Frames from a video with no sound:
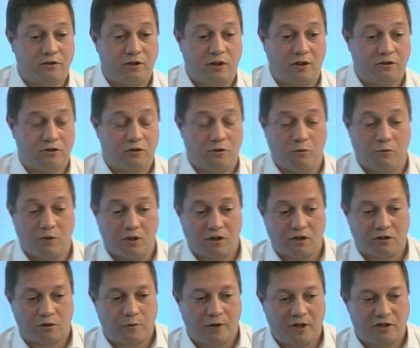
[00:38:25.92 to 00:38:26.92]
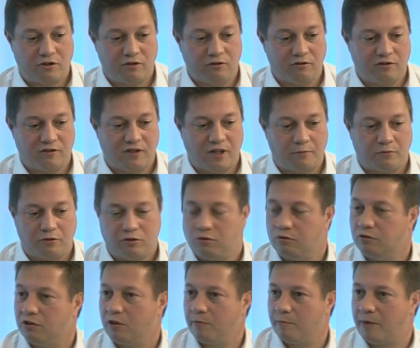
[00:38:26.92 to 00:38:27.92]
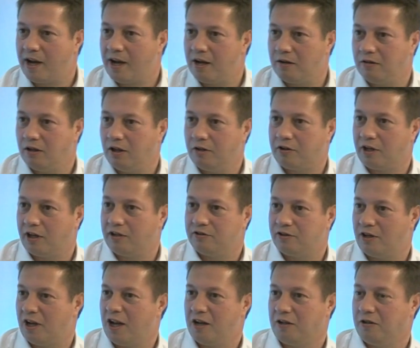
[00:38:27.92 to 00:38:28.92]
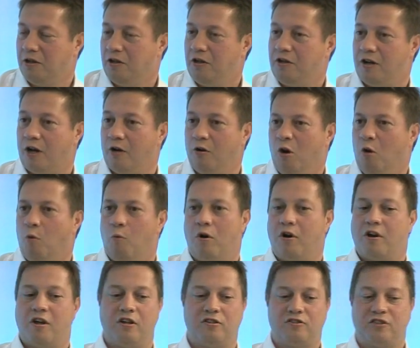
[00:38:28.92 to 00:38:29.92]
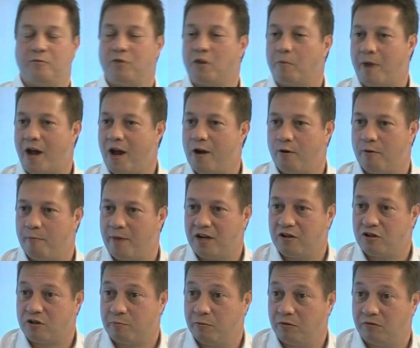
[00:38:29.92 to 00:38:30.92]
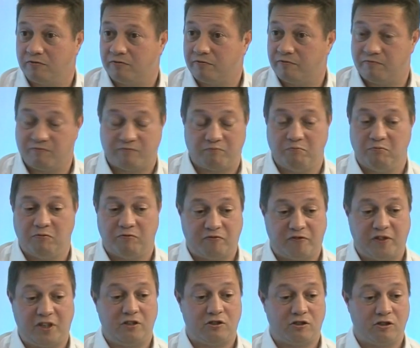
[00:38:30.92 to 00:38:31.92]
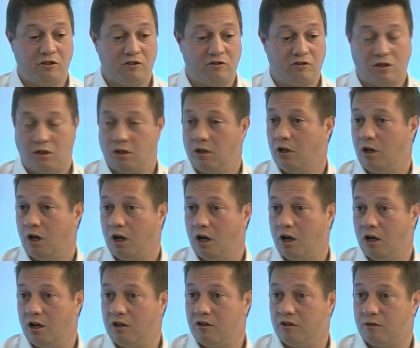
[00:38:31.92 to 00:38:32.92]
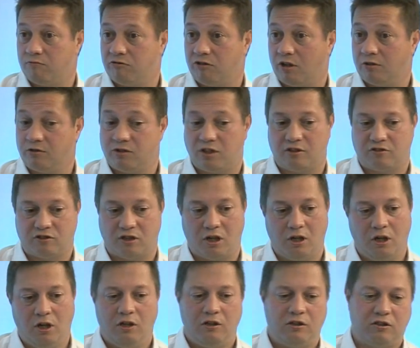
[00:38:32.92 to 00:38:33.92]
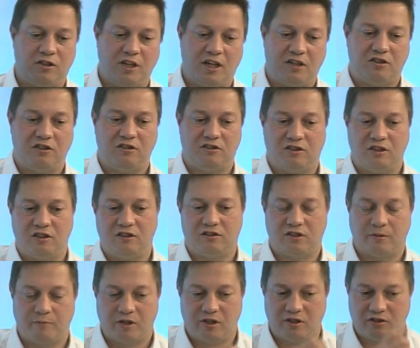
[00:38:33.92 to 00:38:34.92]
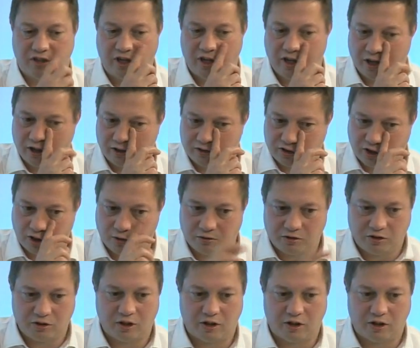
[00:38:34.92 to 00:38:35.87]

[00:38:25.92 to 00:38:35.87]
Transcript: So I saw one of the questions, and that was talking about, okay, so what are some of the power management features in the processor? You can actually see some of this here. So,